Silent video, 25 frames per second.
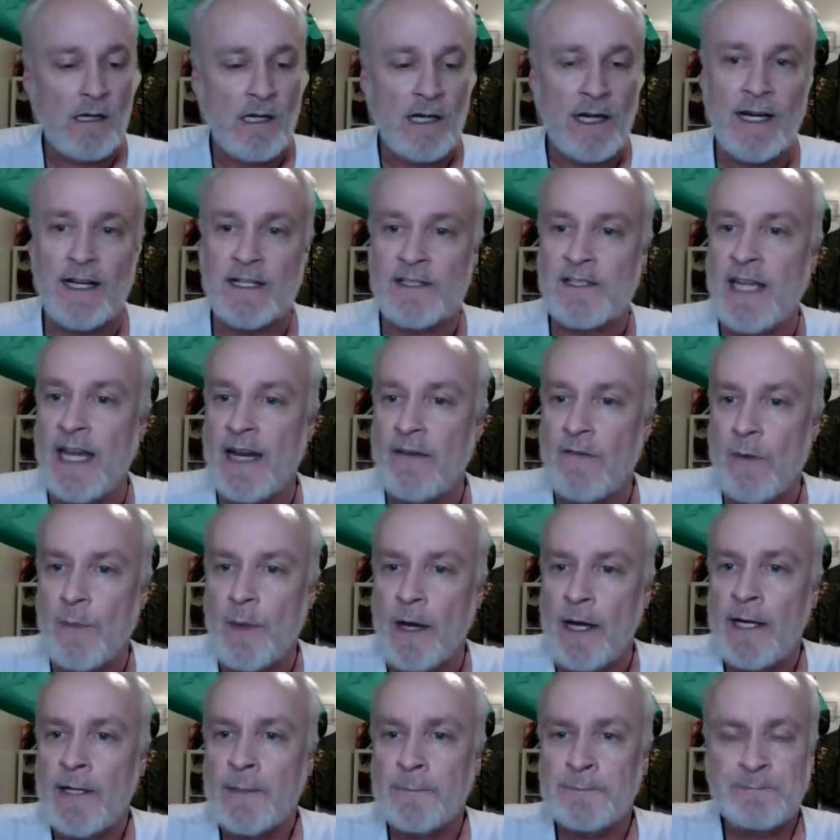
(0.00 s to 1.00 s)
To
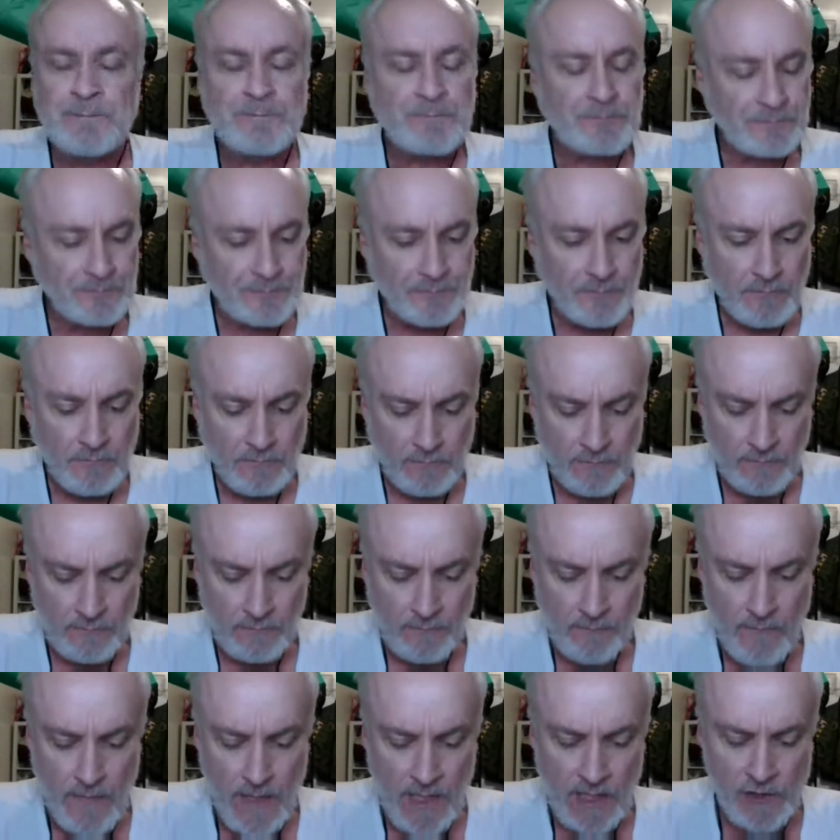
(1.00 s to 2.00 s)
everybody.
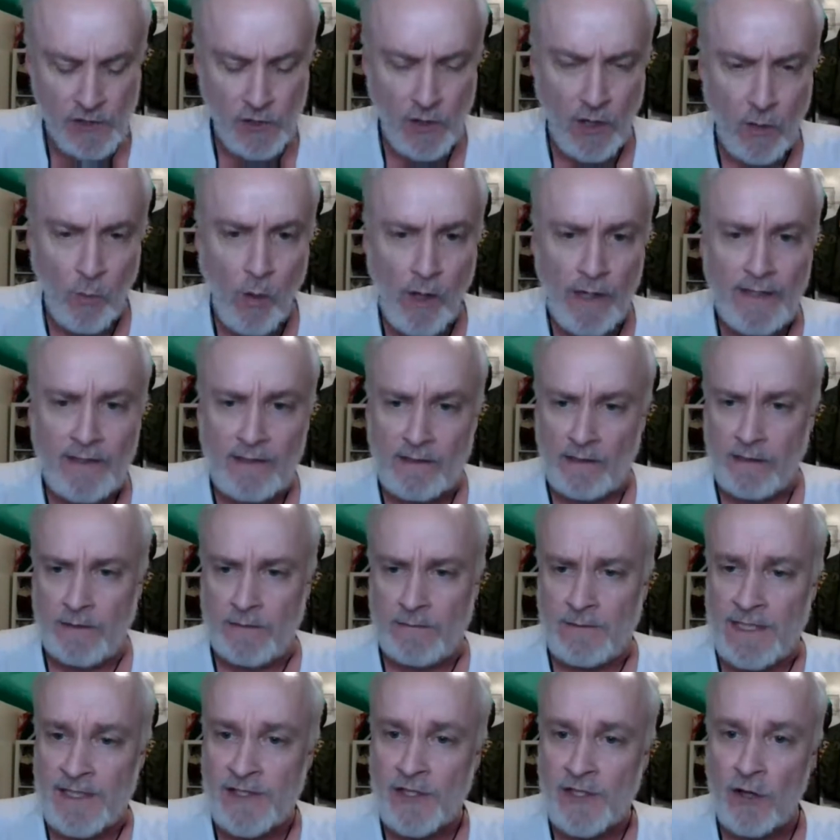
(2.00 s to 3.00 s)
So
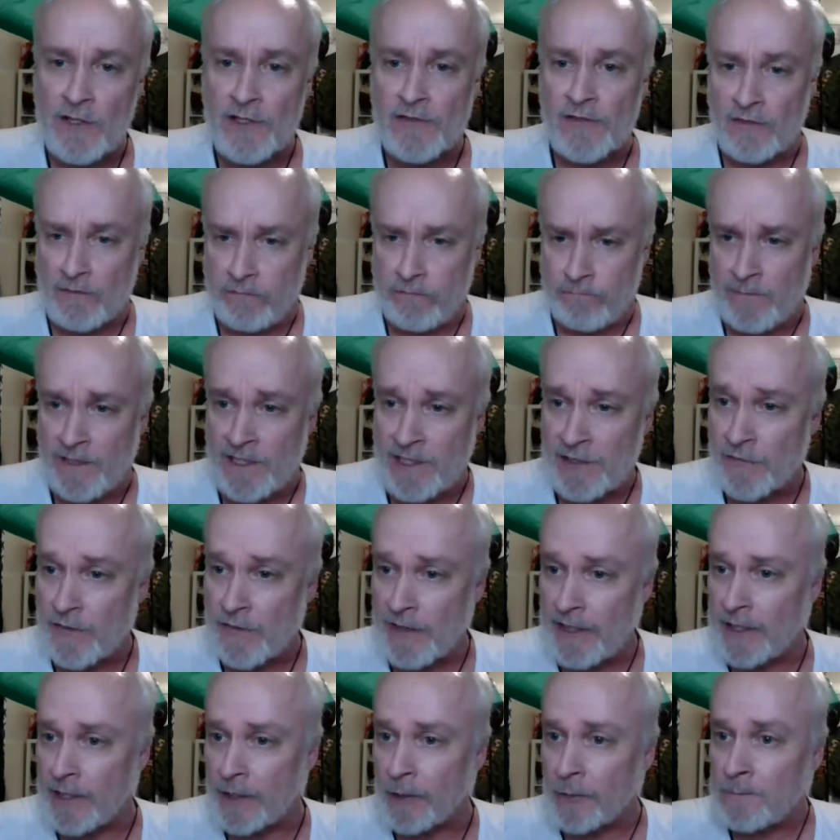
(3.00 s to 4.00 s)
I saw this
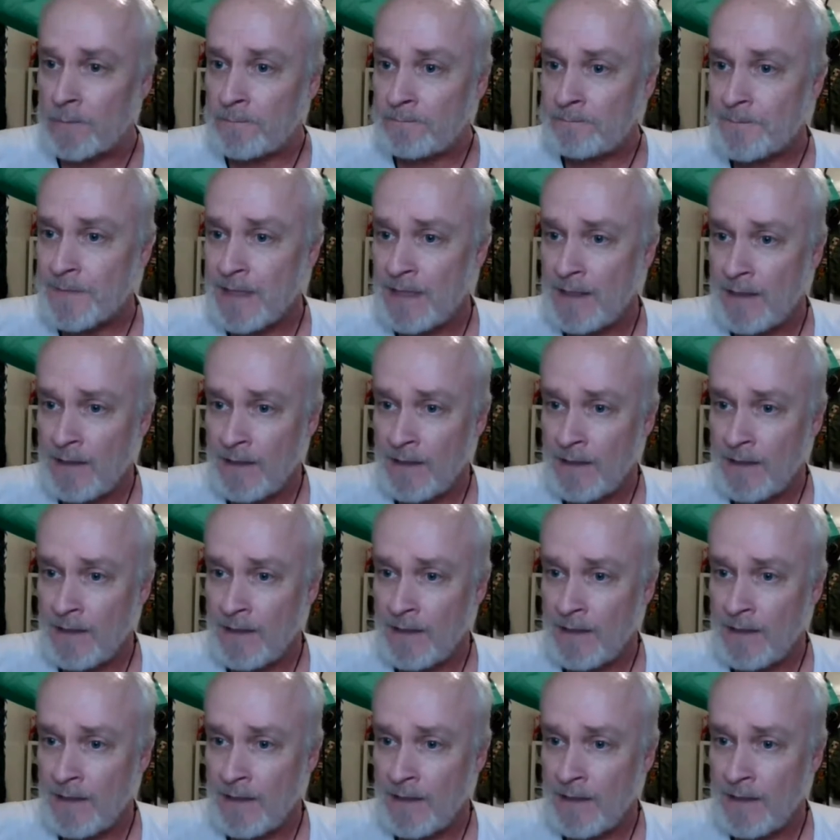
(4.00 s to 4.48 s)
video.